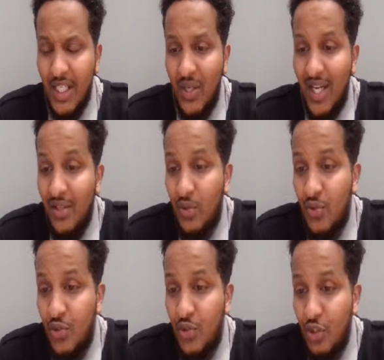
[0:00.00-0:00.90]
end
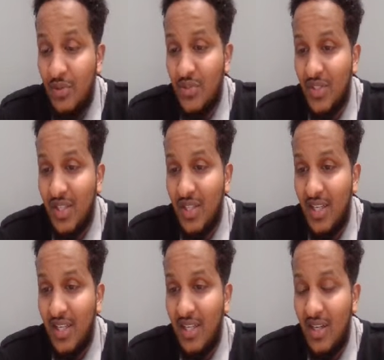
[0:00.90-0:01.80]
consumers,
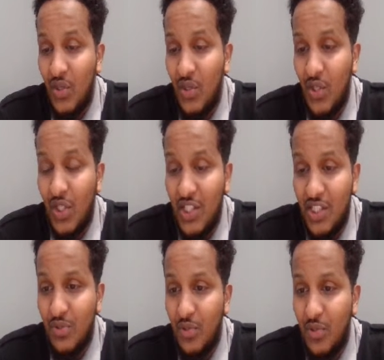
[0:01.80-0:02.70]
or your
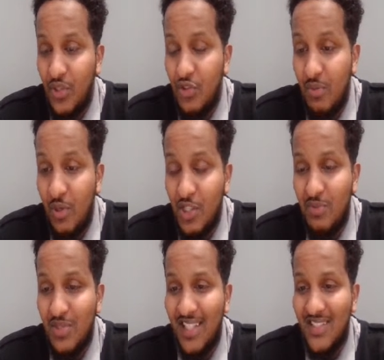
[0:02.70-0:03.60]
customers, or your dream customers, like I